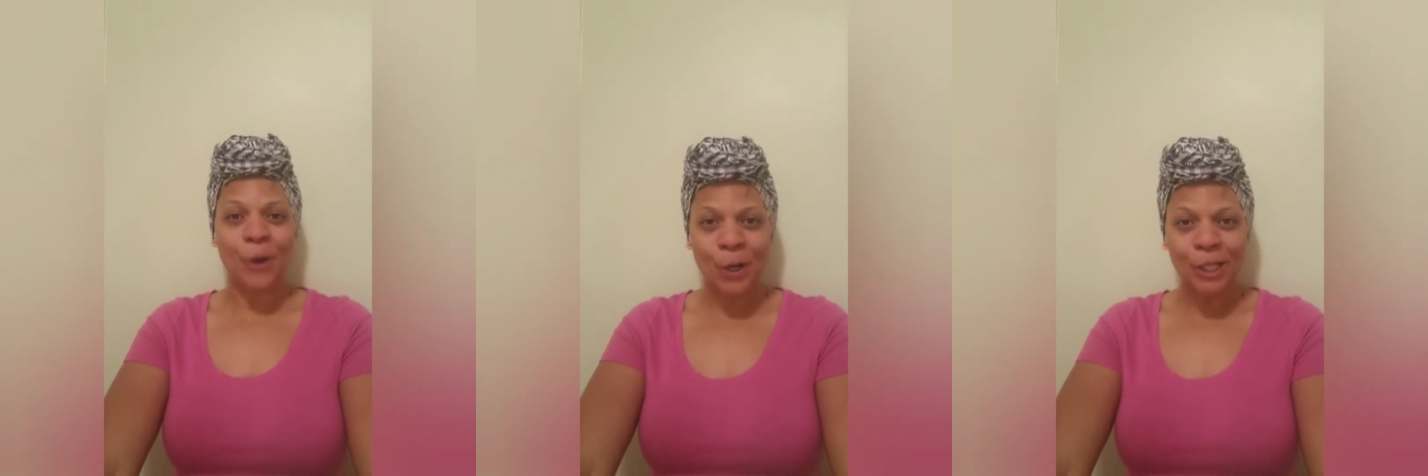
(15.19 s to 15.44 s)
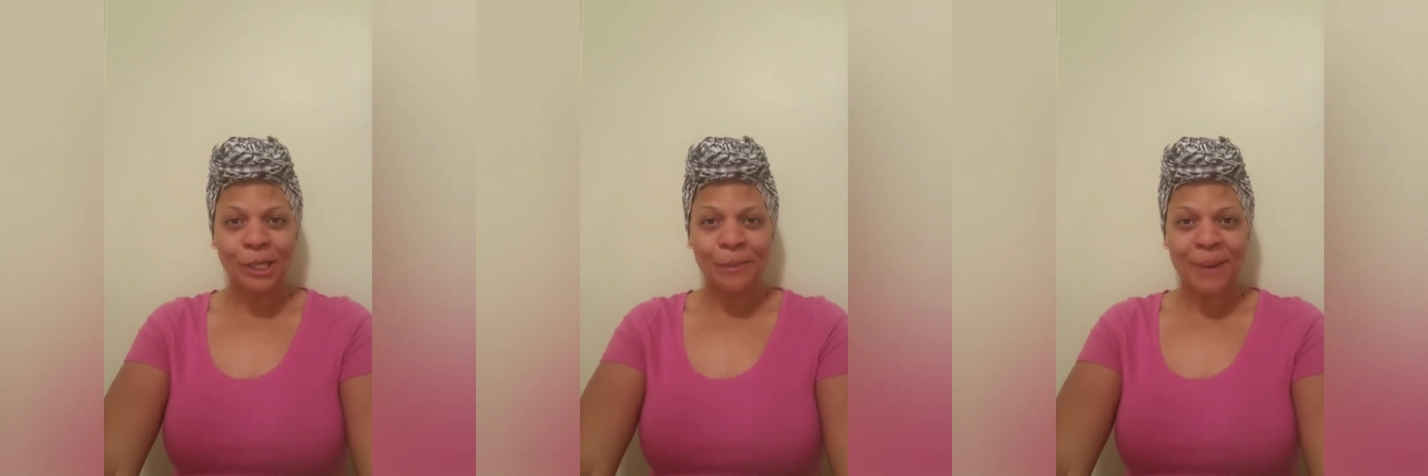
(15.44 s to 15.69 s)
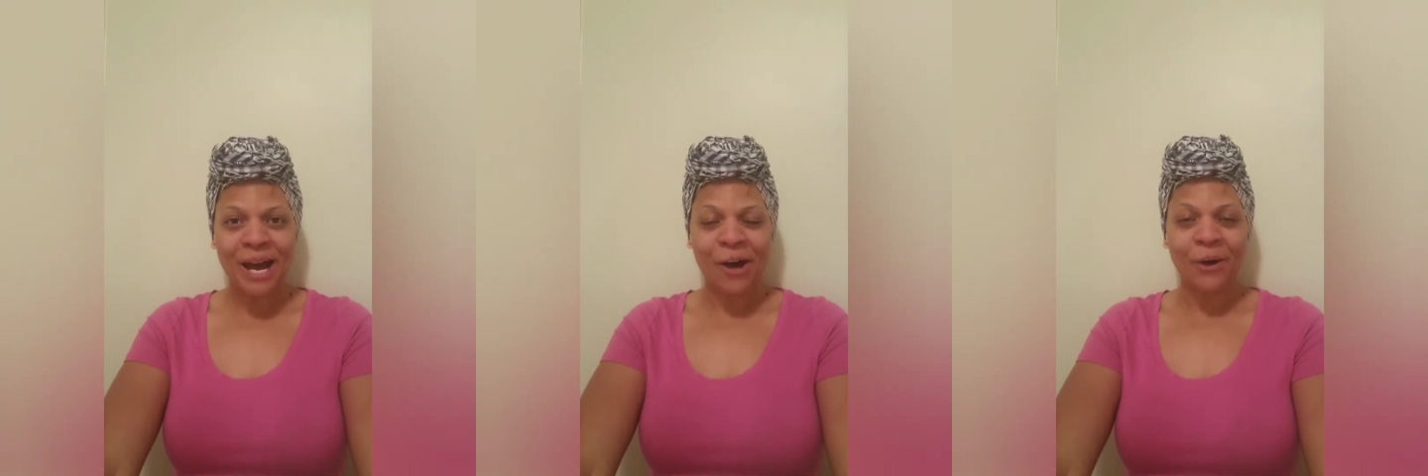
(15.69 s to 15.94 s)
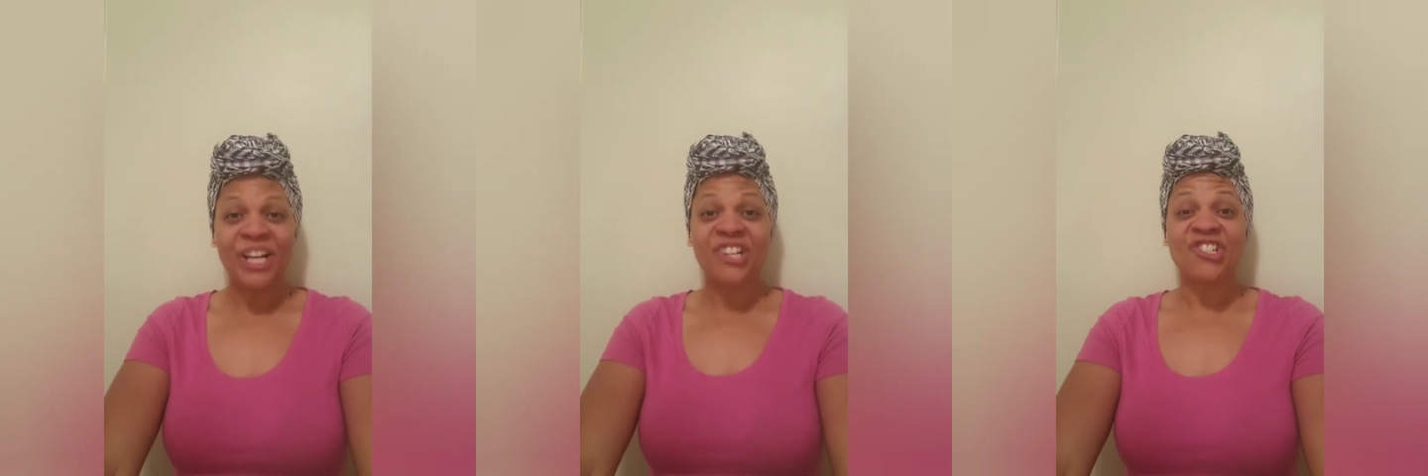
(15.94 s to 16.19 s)
all
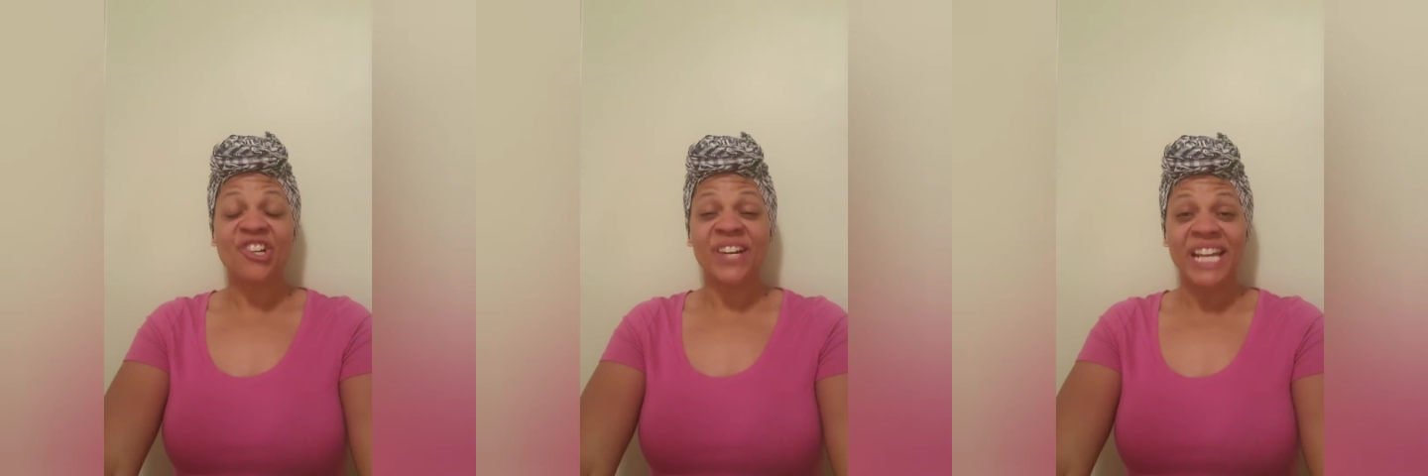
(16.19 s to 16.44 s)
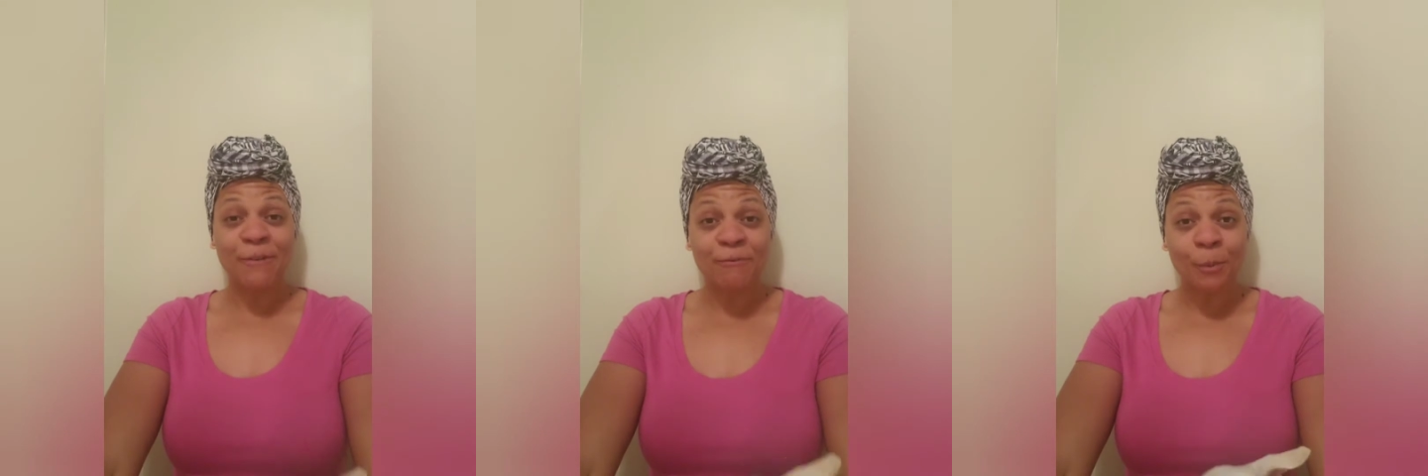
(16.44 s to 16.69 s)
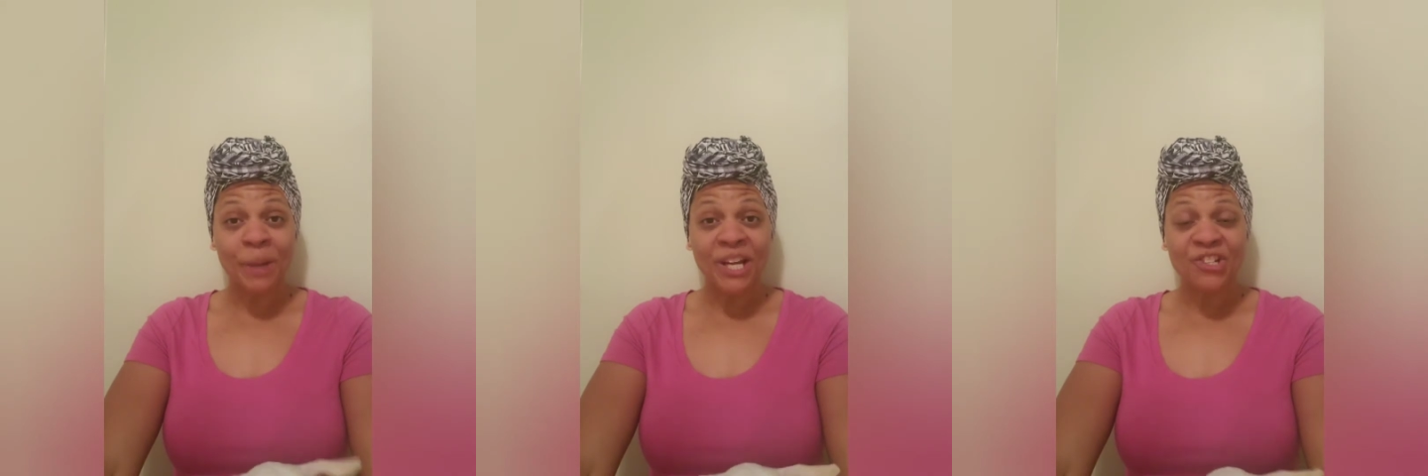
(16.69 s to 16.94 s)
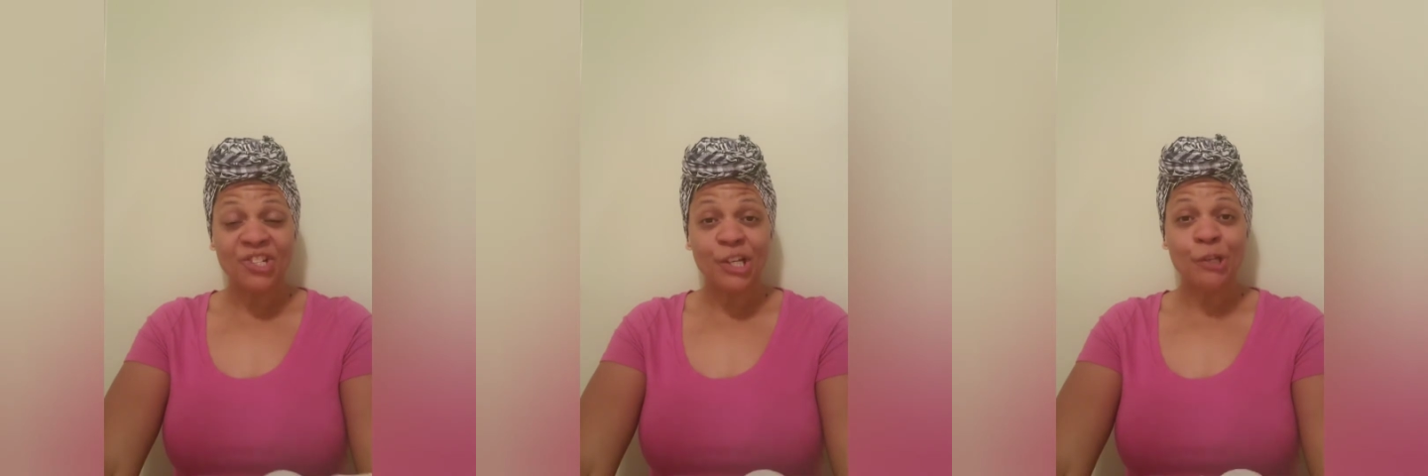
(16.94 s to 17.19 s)
about sharing
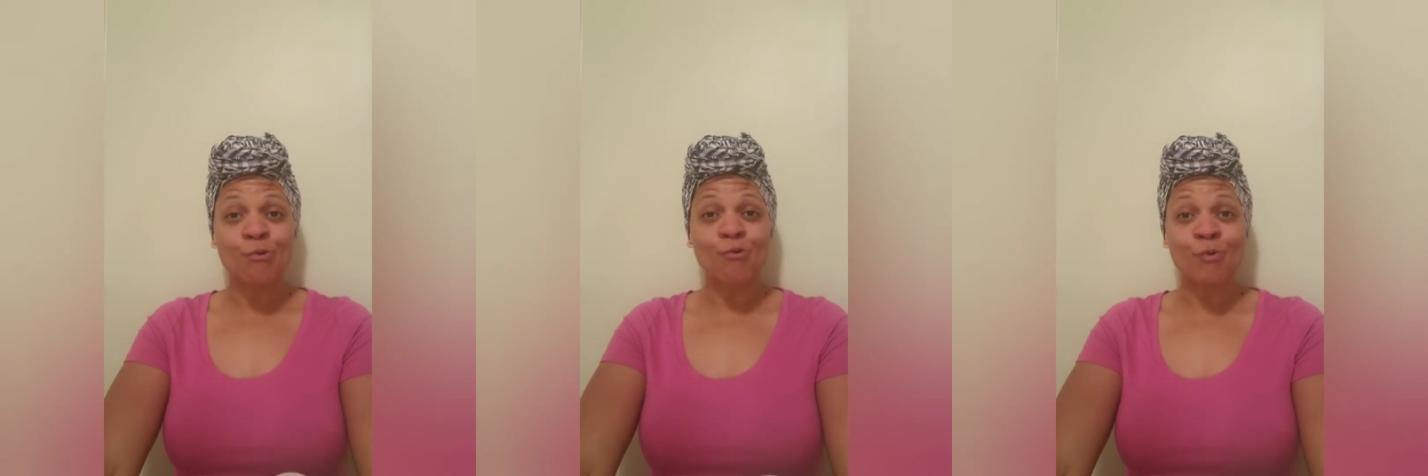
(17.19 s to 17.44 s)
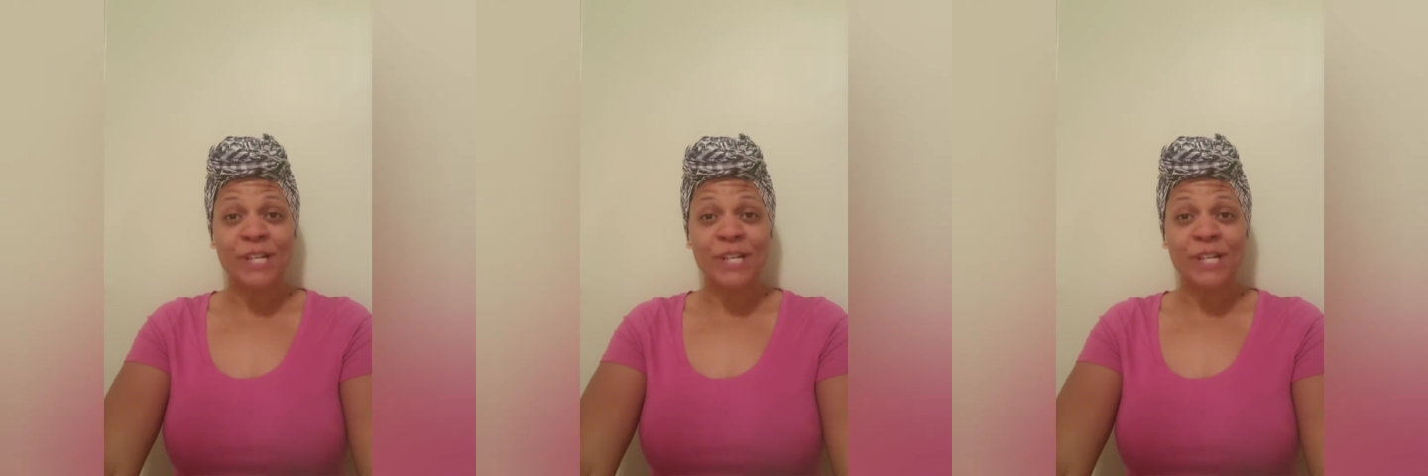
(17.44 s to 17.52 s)
information,